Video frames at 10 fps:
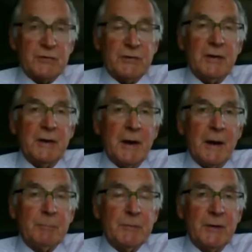the
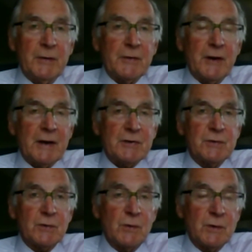
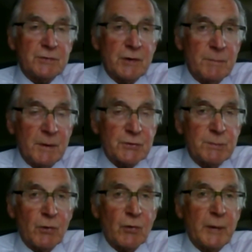international courts are much
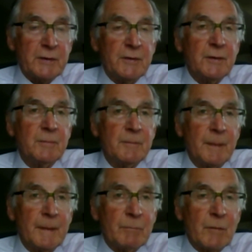more written
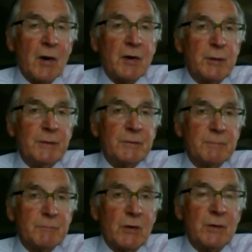argument
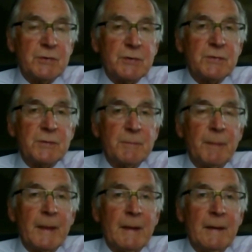conscious.
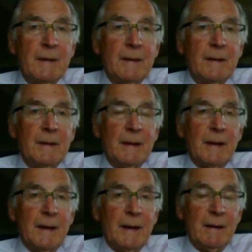
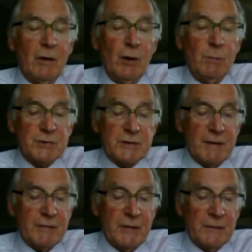Almost
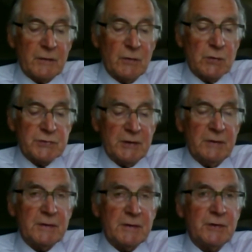everything that goes
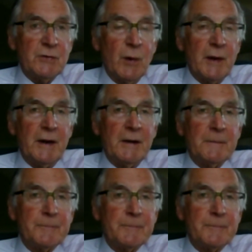in is in writing.